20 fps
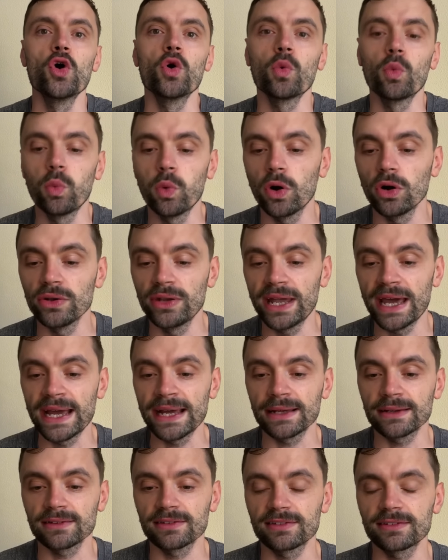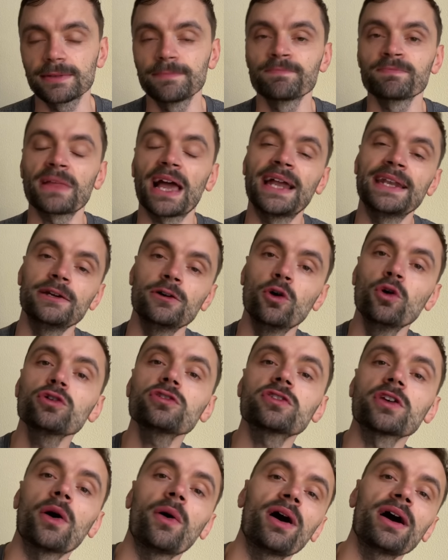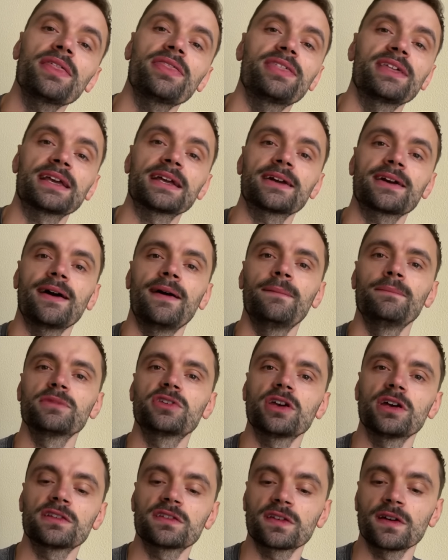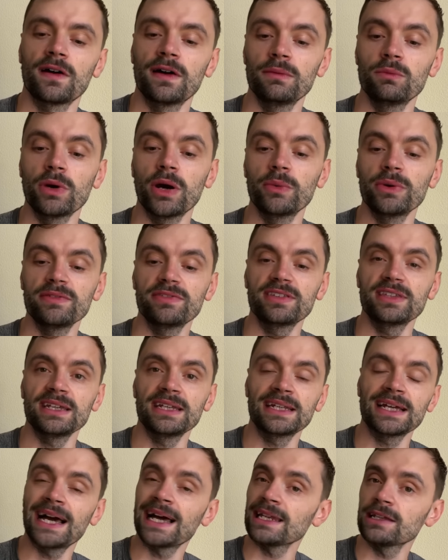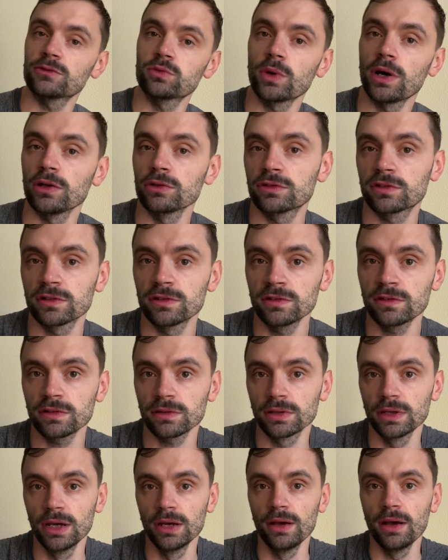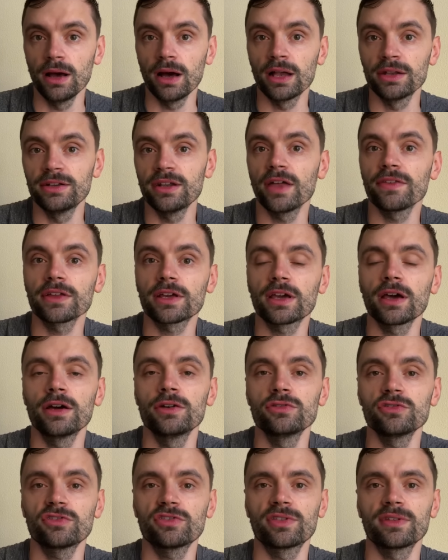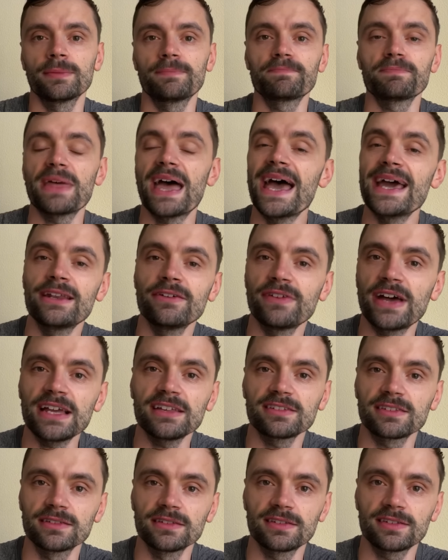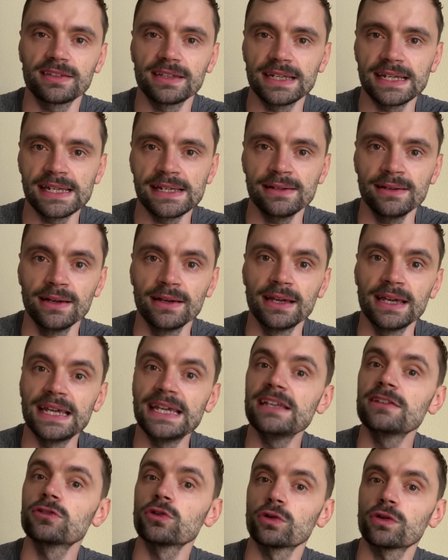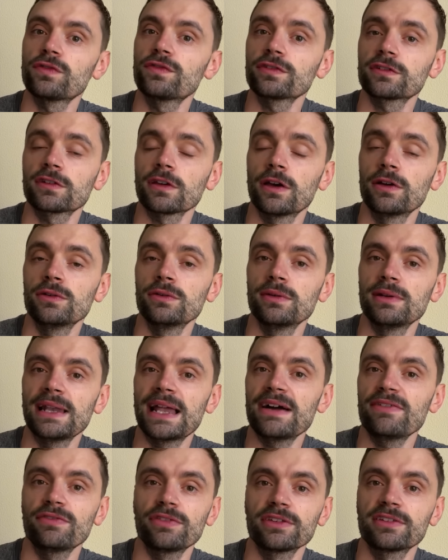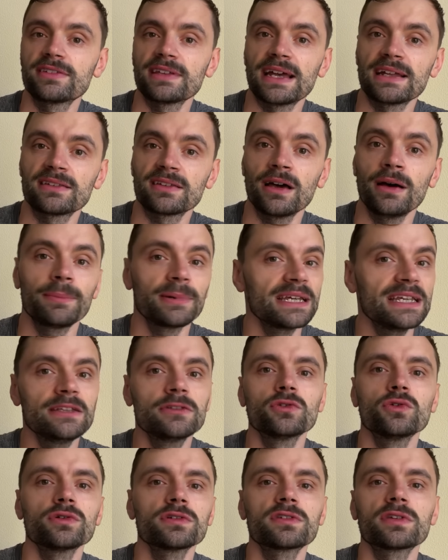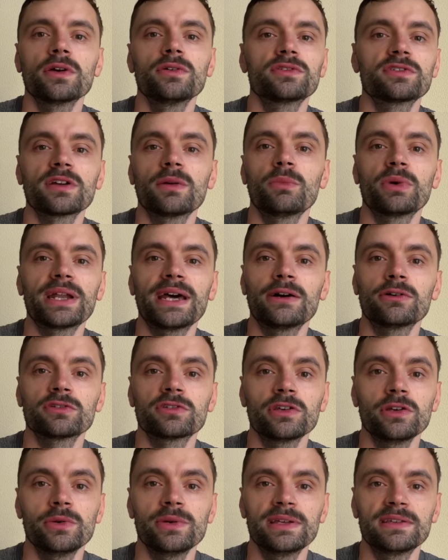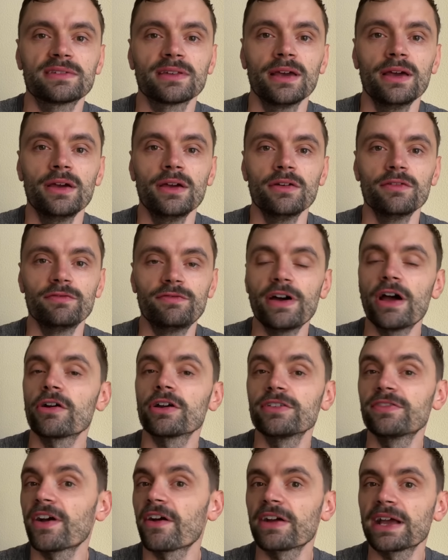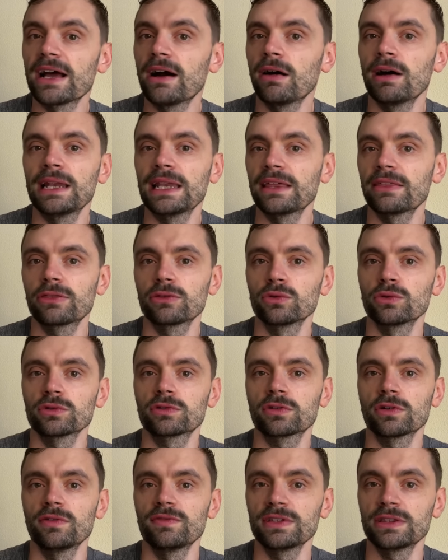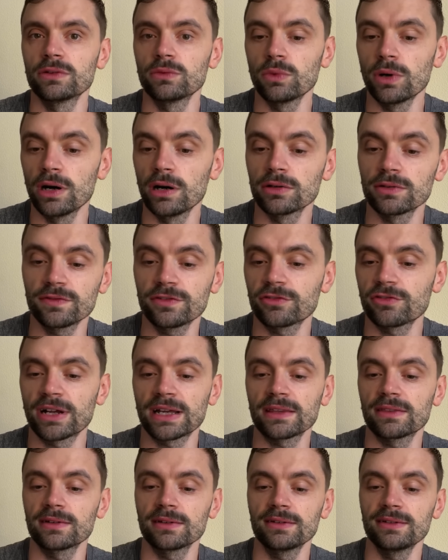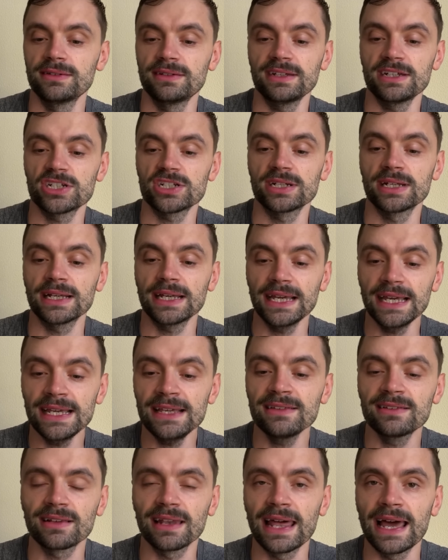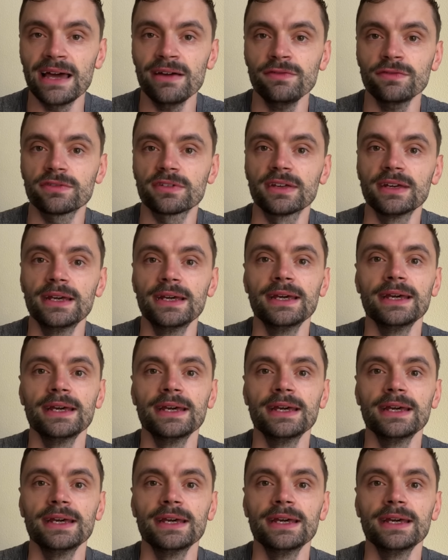What next? And it also, I think, comes at a time where we've seen Aled Walters, another coach, the head of S&C, he's also left the setup. He's also someone else who is very, very highly thought of in the world of strength and conditioning. He's left.